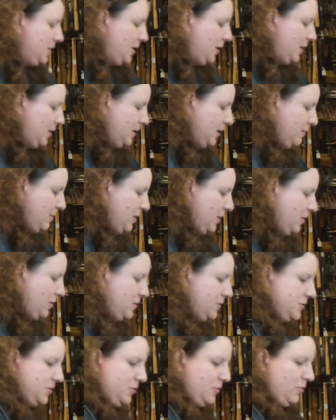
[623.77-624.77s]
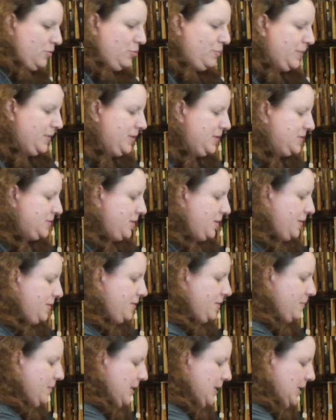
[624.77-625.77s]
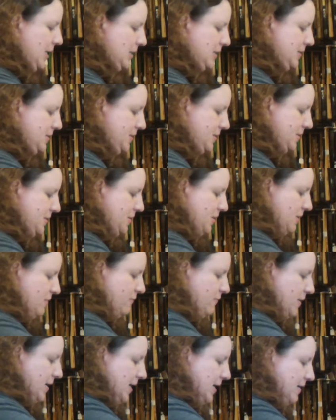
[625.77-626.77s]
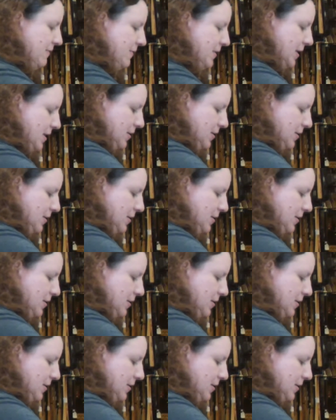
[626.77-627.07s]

And let me also open this other box to see if we have any